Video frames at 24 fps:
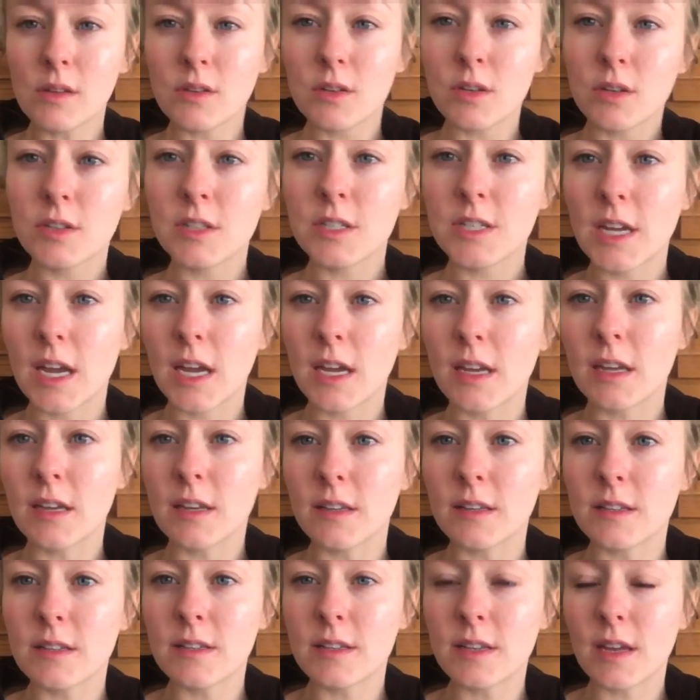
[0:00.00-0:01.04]
So
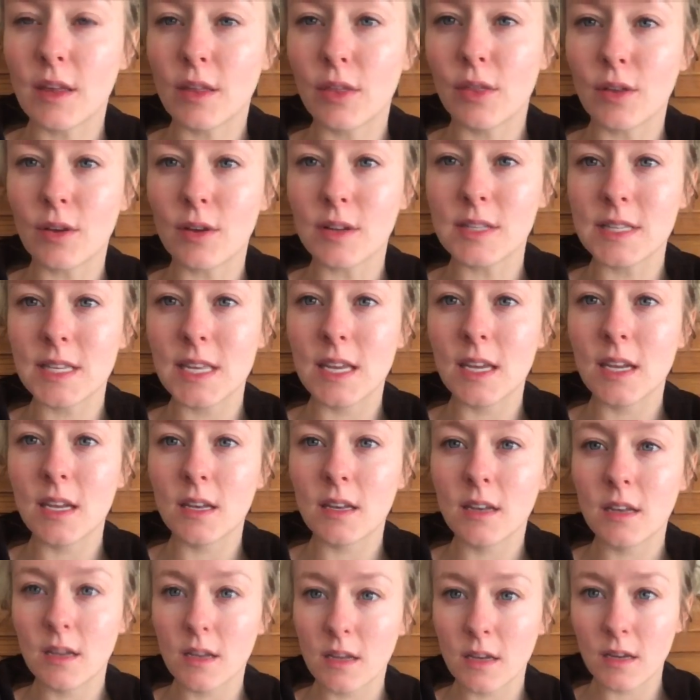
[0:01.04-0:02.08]
today is day
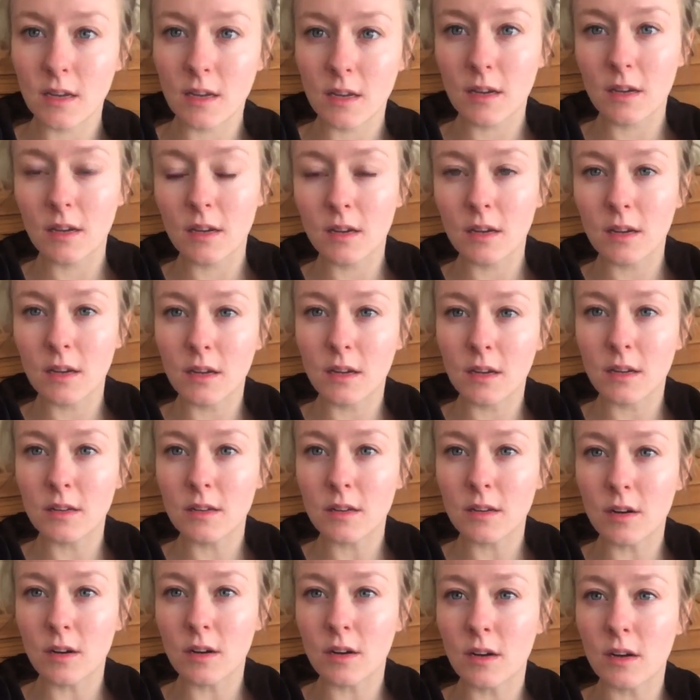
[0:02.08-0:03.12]
13
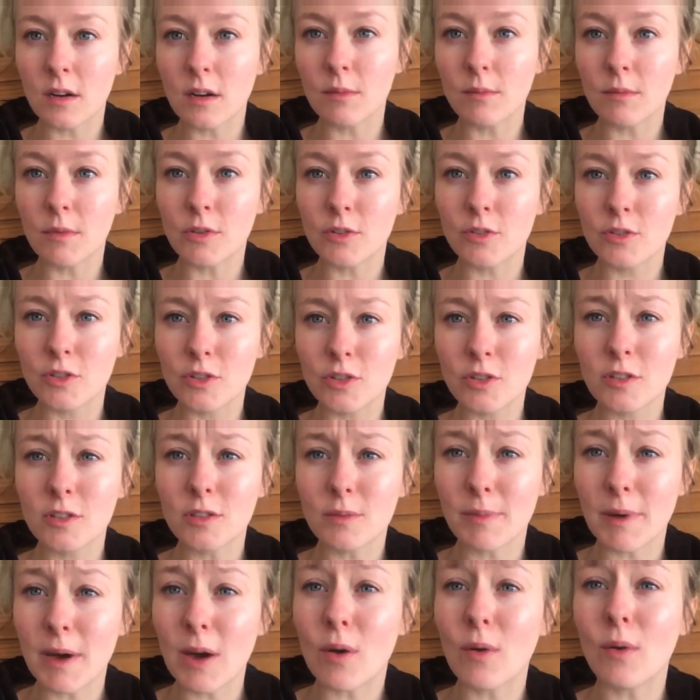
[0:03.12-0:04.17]
and I'm
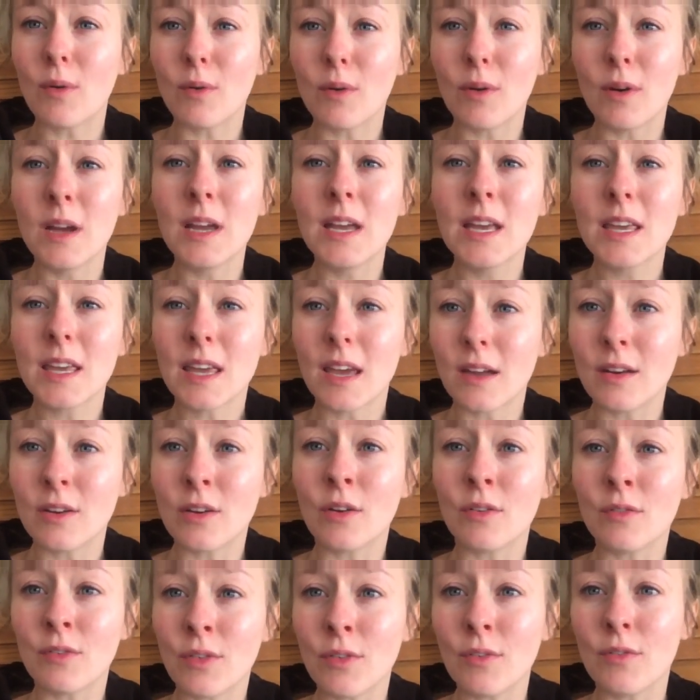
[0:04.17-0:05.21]
just about getting
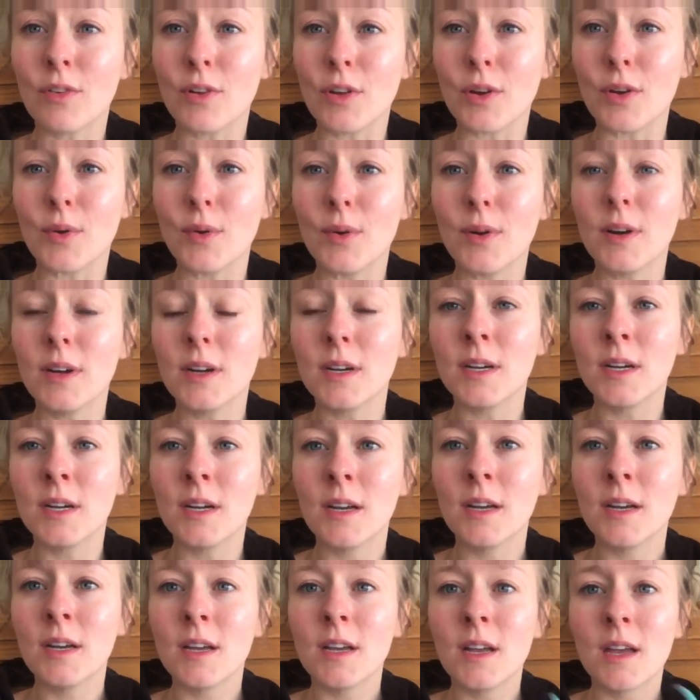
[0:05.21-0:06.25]
over the flu.
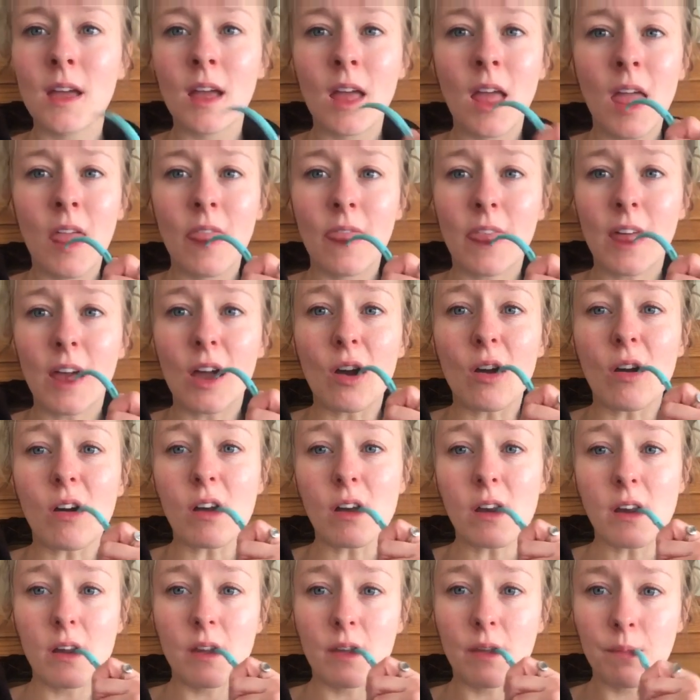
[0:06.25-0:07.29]
Thank
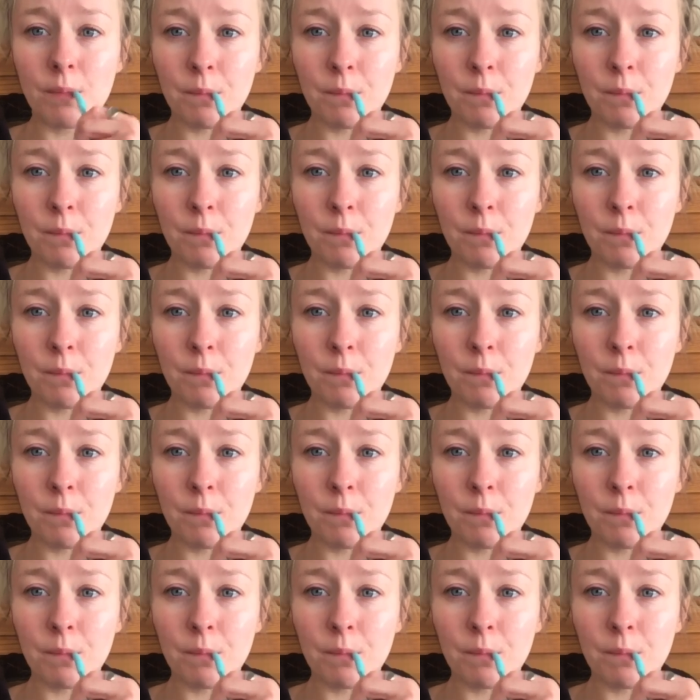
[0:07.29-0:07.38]
God.